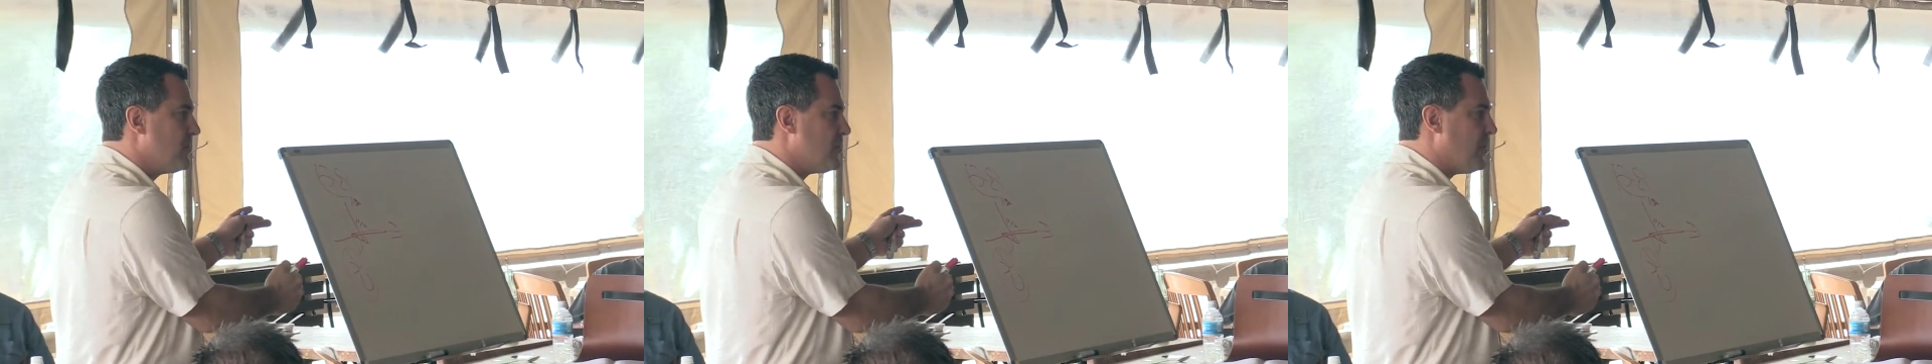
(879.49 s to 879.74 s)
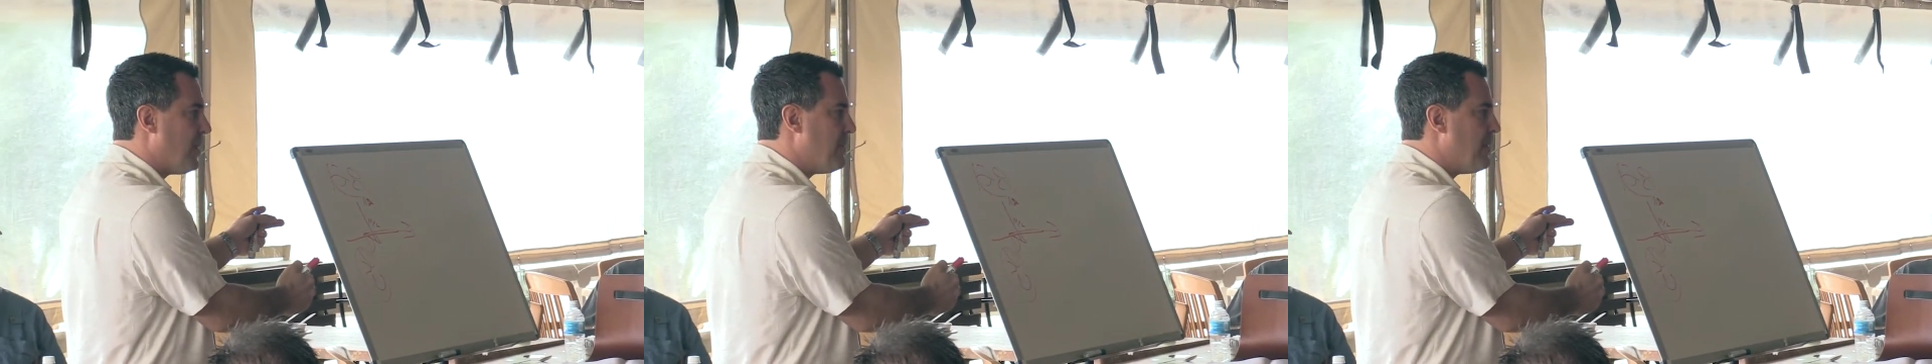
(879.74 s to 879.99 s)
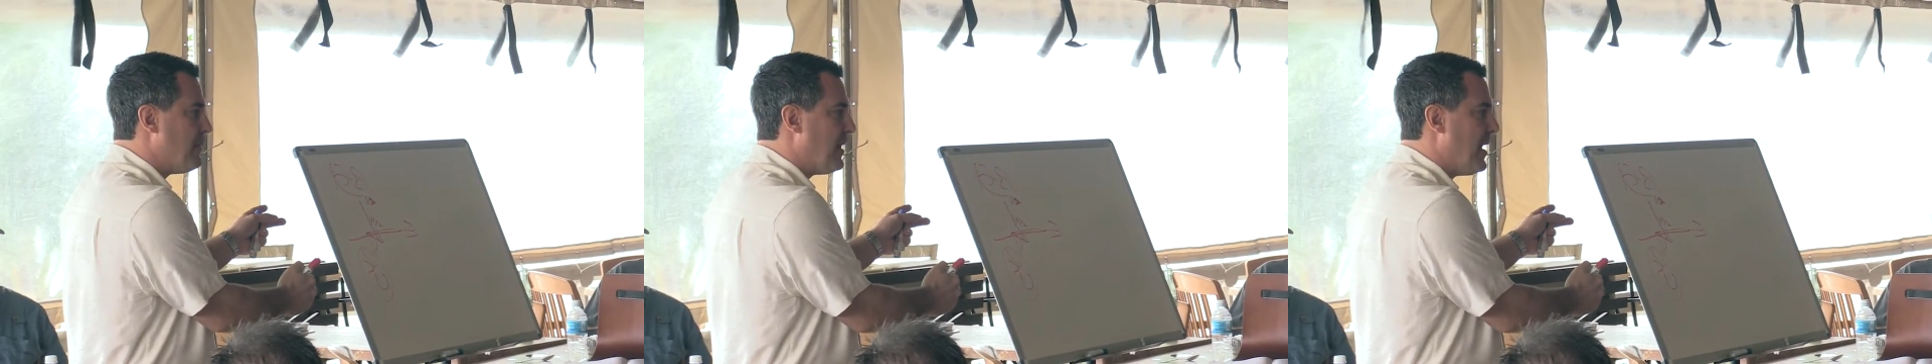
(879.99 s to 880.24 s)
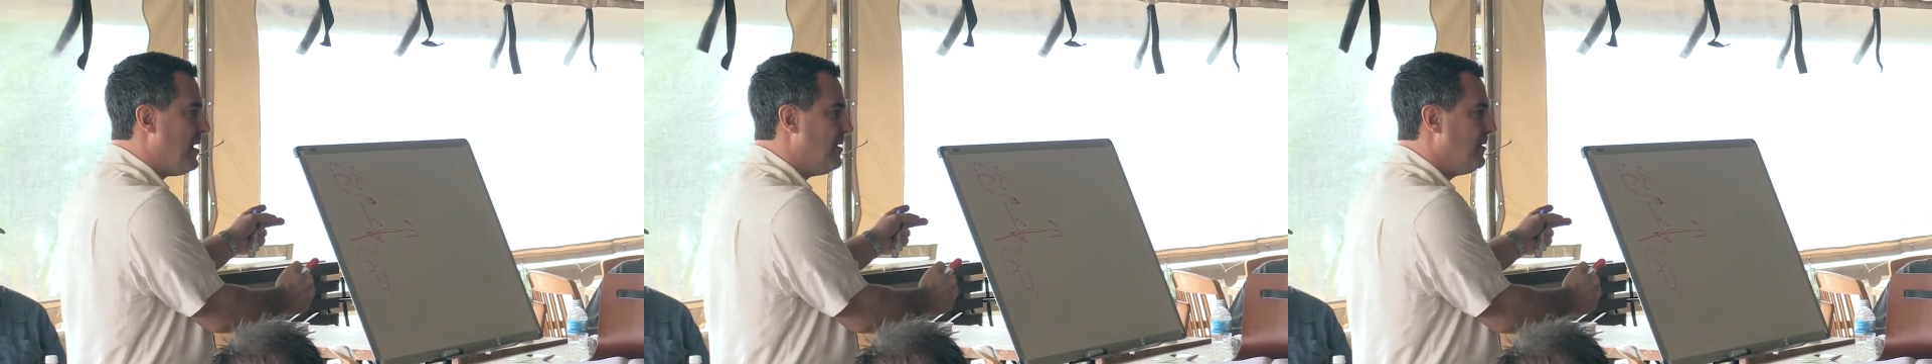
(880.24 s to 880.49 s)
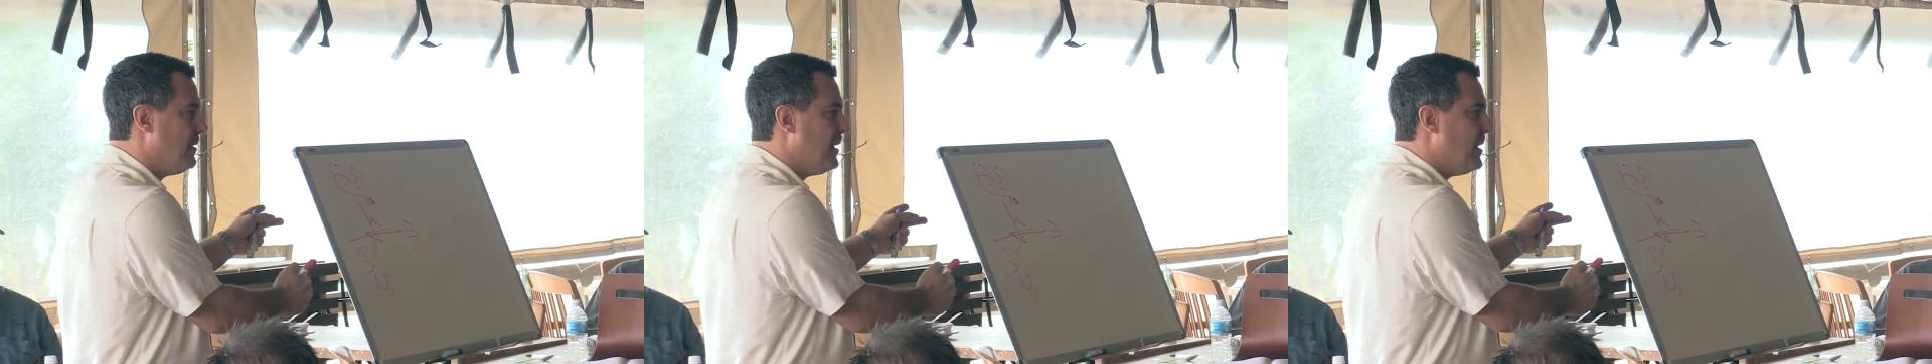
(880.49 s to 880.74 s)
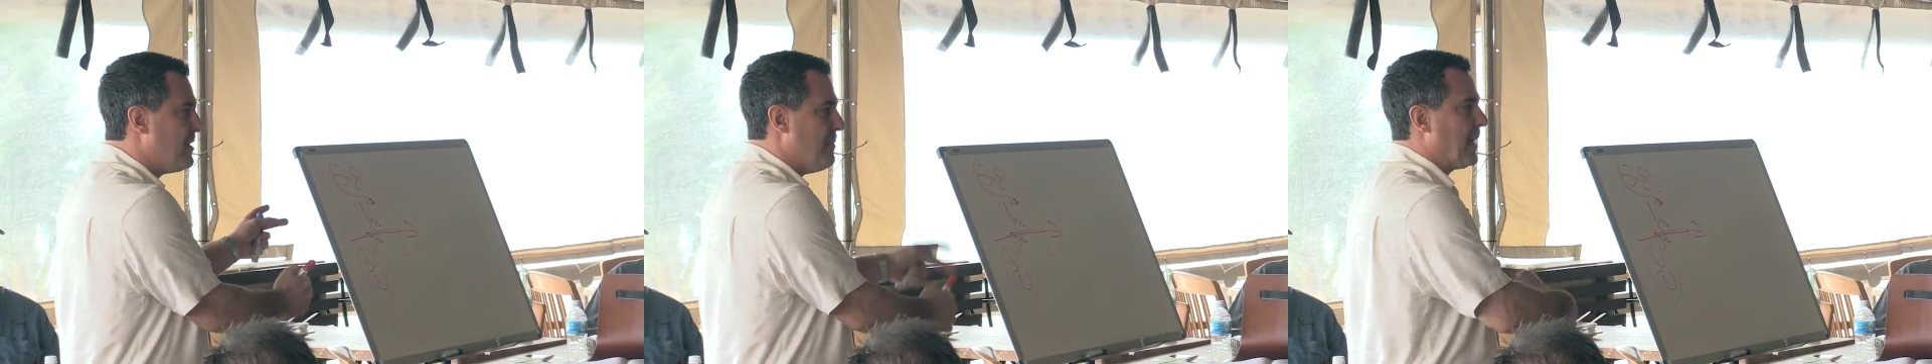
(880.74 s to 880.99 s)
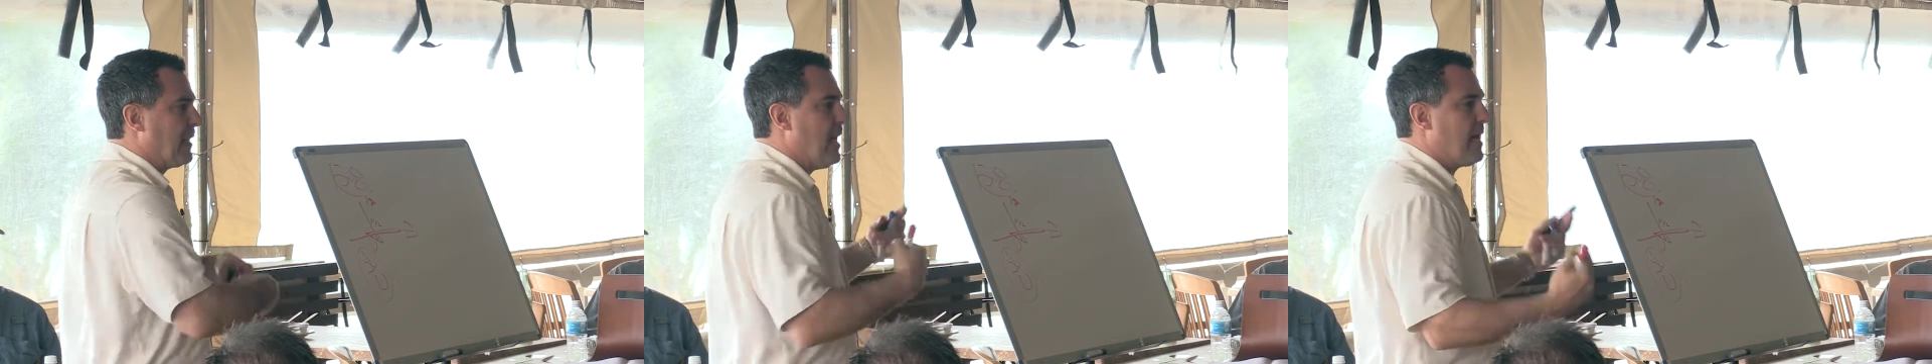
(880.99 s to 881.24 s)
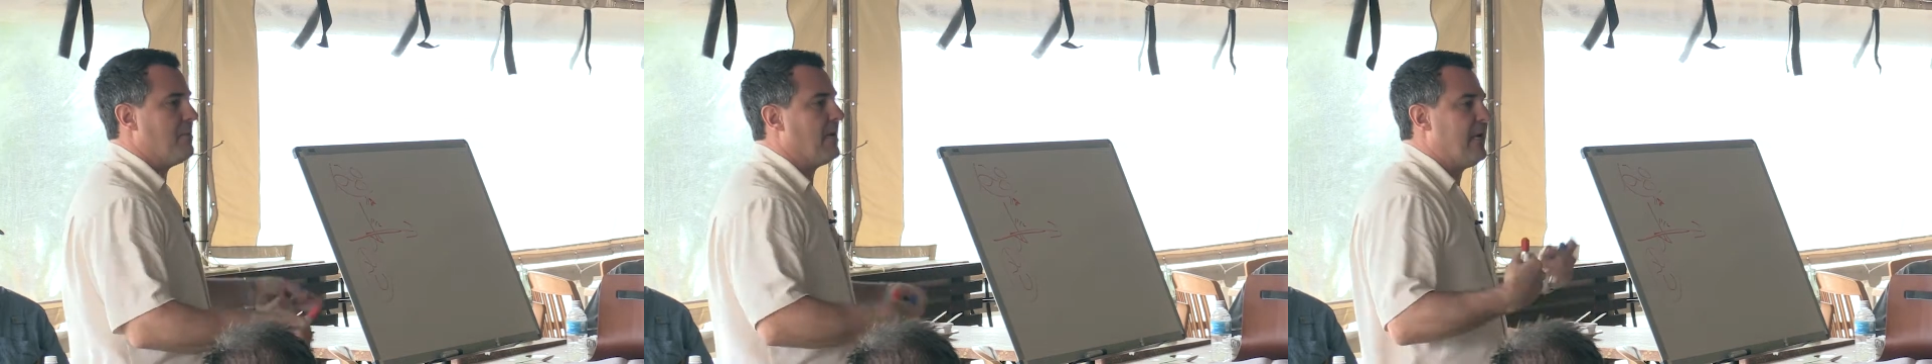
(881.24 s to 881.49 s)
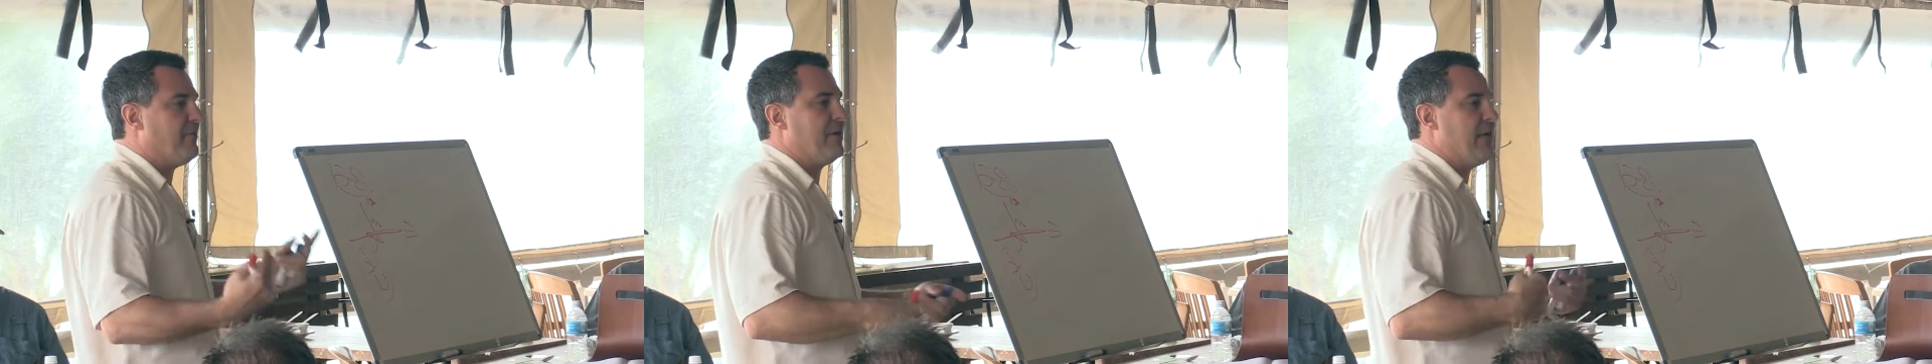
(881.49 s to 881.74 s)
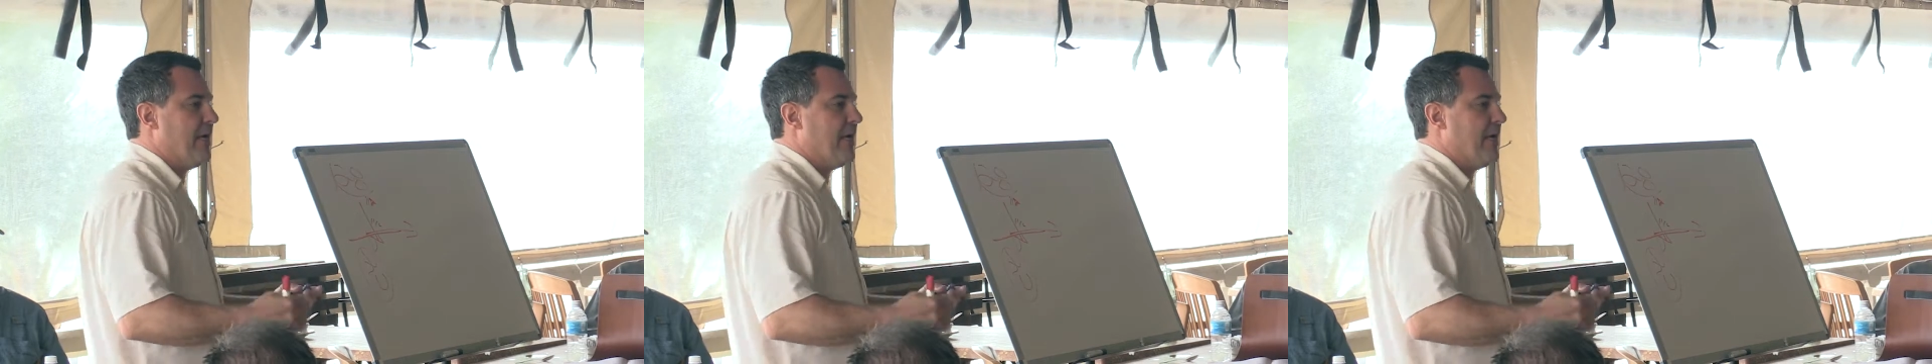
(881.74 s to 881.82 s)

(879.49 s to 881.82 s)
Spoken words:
Do you know what I mean by that? They make a lot of money every